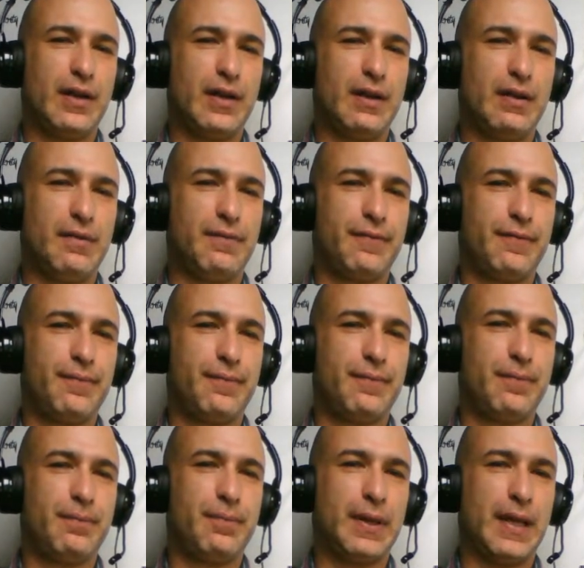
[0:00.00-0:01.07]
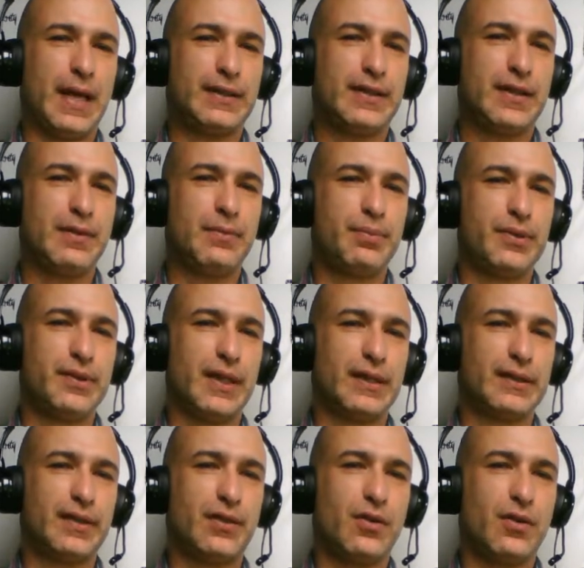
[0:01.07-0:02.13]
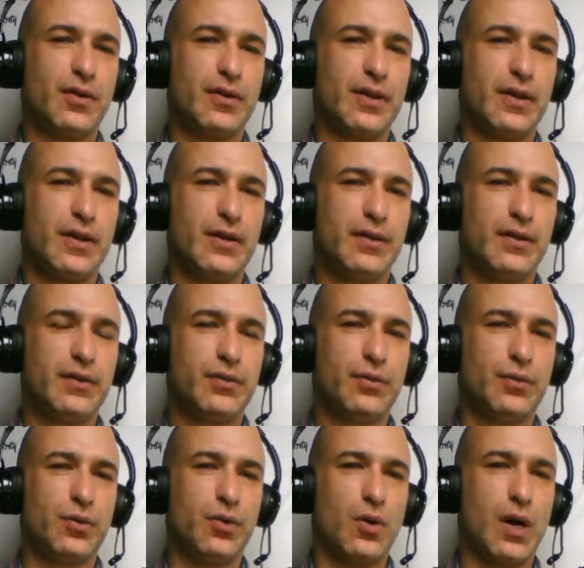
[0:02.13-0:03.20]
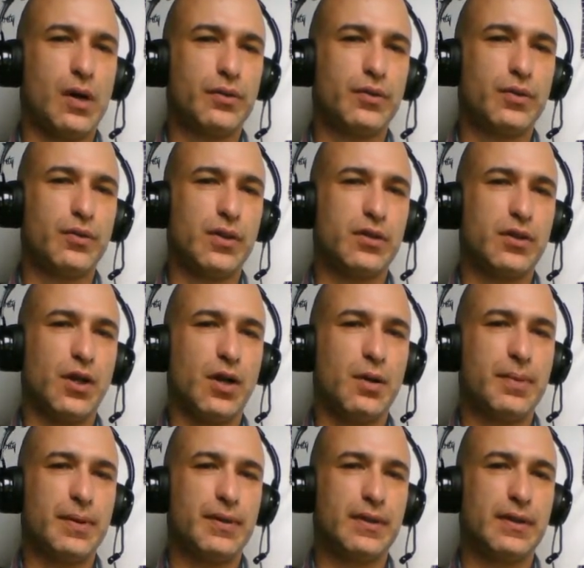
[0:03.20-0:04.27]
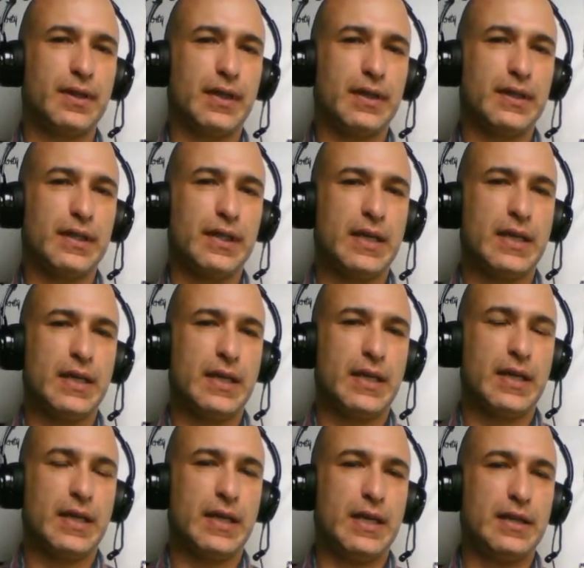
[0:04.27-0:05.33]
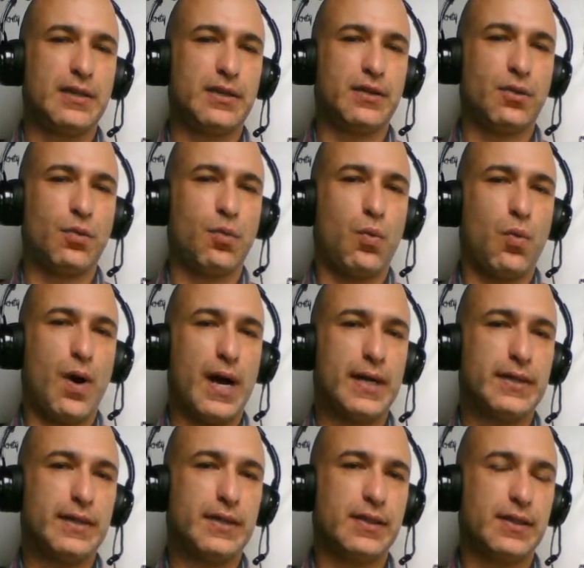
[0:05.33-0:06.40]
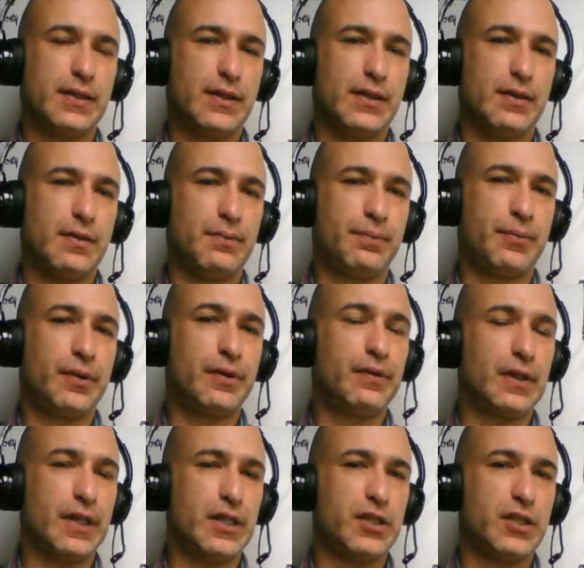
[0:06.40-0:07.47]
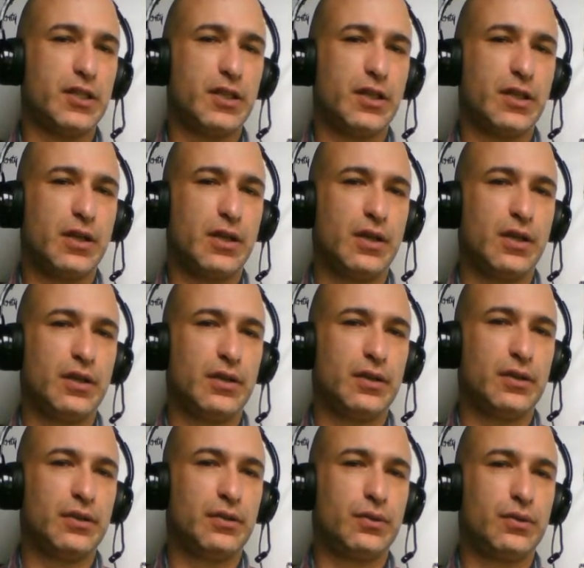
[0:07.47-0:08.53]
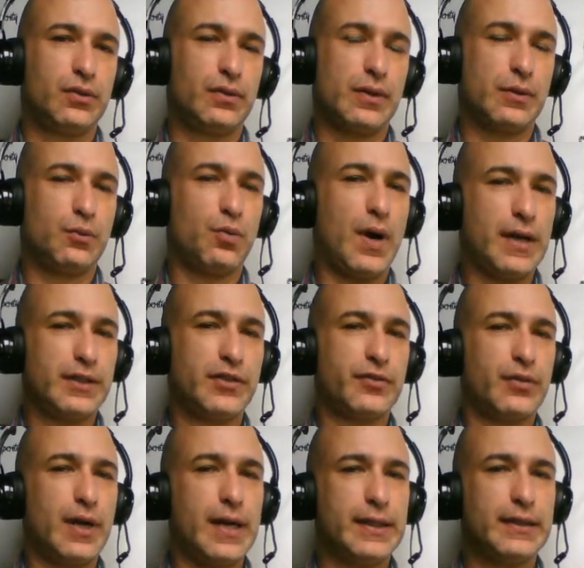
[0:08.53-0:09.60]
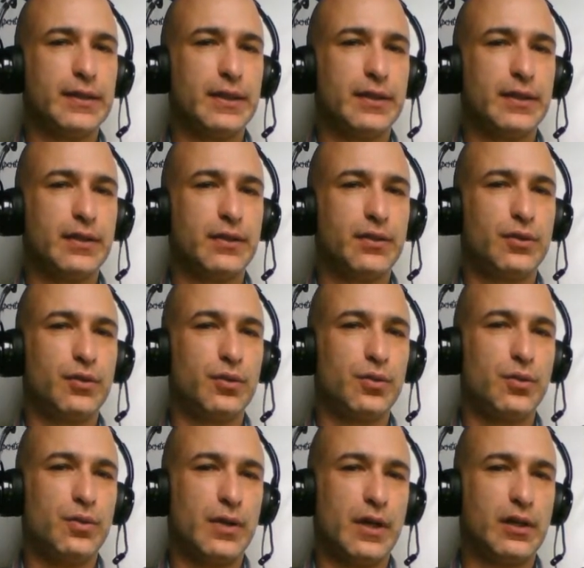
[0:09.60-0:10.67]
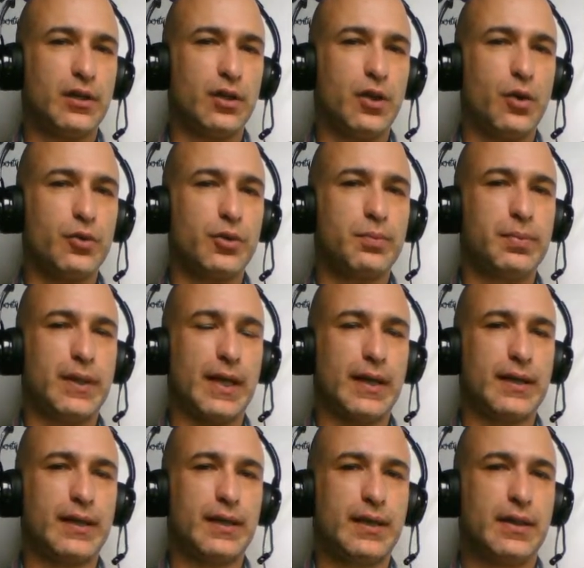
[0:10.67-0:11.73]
if black didn't protect the corner to go out to the top, then is white's privilege, is white's right to enclose black.